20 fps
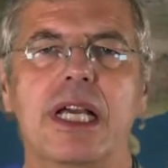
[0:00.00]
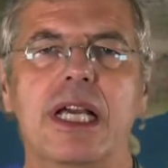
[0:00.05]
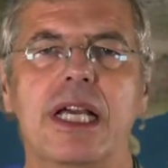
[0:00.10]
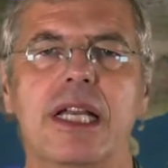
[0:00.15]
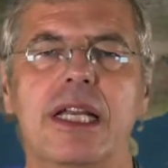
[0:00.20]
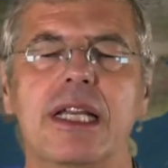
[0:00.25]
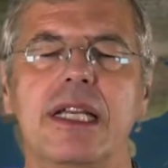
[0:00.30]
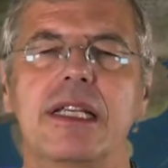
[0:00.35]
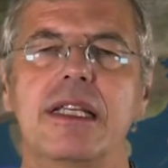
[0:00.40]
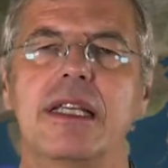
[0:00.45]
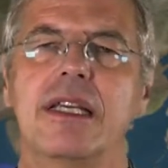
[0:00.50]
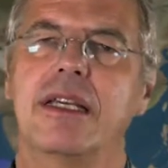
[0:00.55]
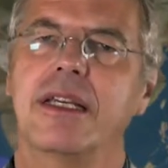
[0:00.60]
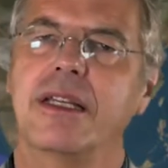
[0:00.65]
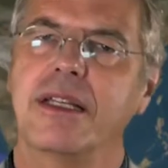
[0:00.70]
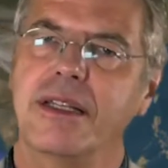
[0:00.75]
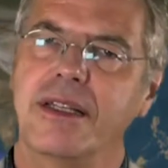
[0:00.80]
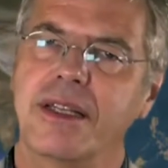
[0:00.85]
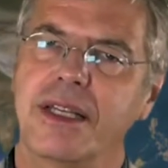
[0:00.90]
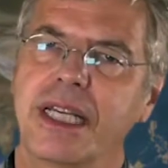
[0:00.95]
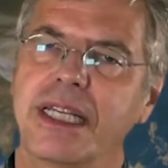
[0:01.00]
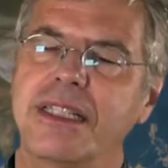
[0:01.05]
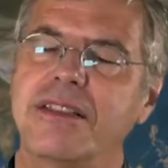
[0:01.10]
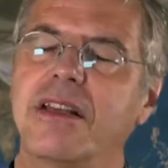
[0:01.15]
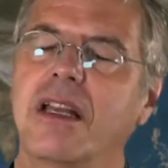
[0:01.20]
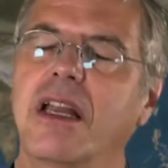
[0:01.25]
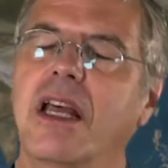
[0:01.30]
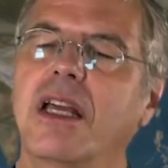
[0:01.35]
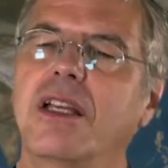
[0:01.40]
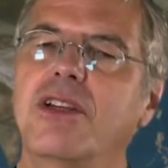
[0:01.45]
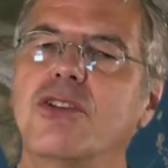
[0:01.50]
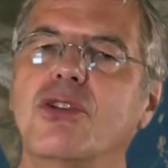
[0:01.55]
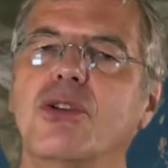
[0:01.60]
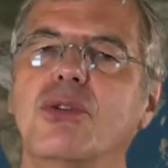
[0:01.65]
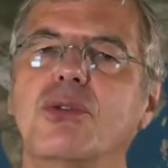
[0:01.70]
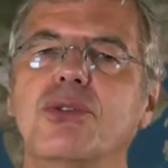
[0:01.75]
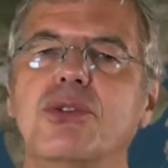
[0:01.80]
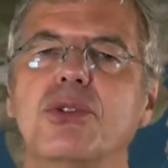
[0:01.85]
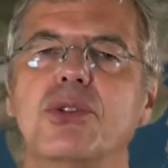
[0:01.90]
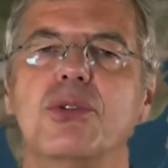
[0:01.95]
And the next slide
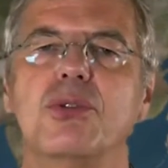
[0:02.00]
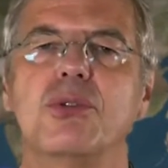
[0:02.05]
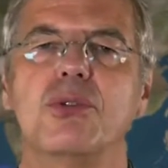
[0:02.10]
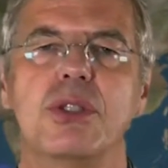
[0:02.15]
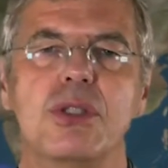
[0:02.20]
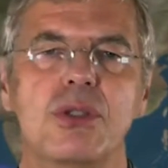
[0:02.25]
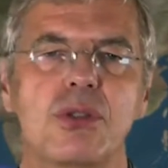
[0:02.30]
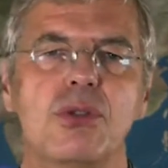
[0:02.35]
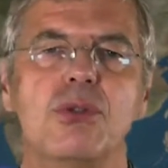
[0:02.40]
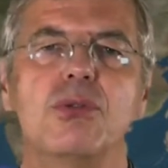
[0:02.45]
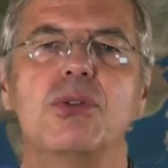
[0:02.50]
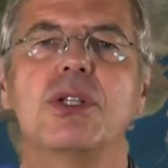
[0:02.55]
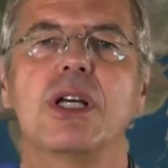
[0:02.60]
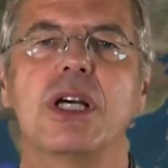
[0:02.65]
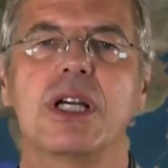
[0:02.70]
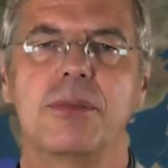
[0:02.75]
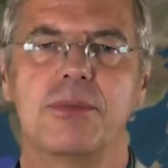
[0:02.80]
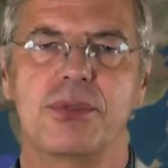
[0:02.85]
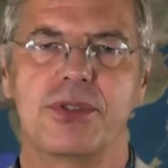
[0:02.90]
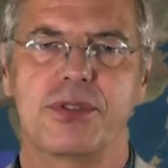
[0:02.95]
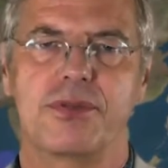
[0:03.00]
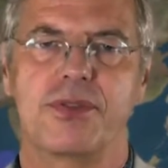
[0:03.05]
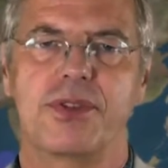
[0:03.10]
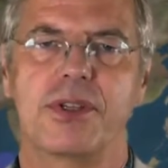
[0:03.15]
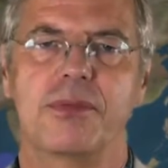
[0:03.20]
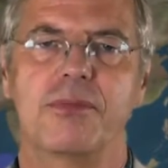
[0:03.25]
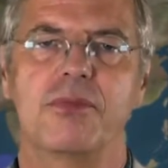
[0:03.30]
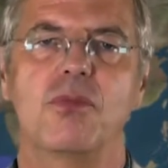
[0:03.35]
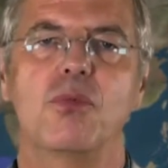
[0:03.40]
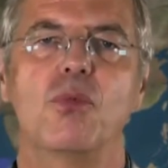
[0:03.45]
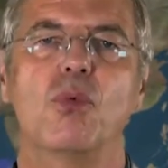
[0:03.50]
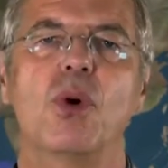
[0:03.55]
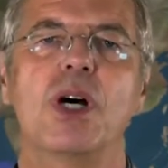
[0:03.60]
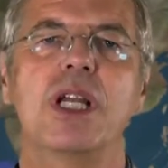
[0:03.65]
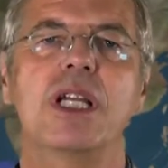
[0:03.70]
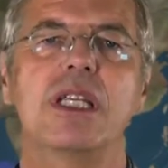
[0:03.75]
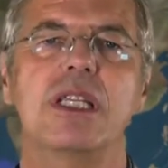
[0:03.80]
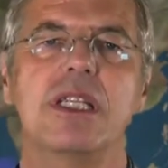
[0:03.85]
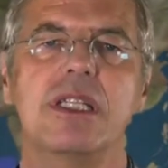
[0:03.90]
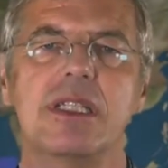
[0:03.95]
shows you two types of them.
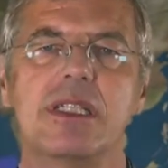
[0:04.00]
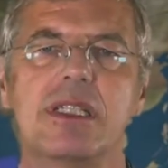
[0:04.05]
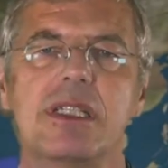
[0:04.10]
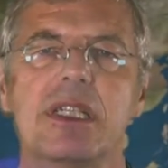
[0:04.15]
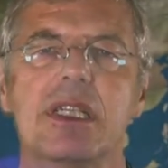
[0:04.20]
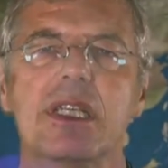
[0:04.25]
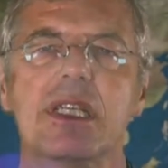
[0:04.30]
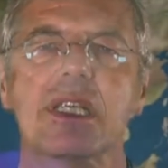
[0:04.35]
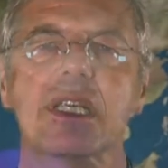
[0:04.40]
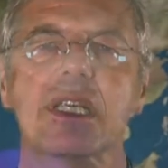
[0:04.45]
One is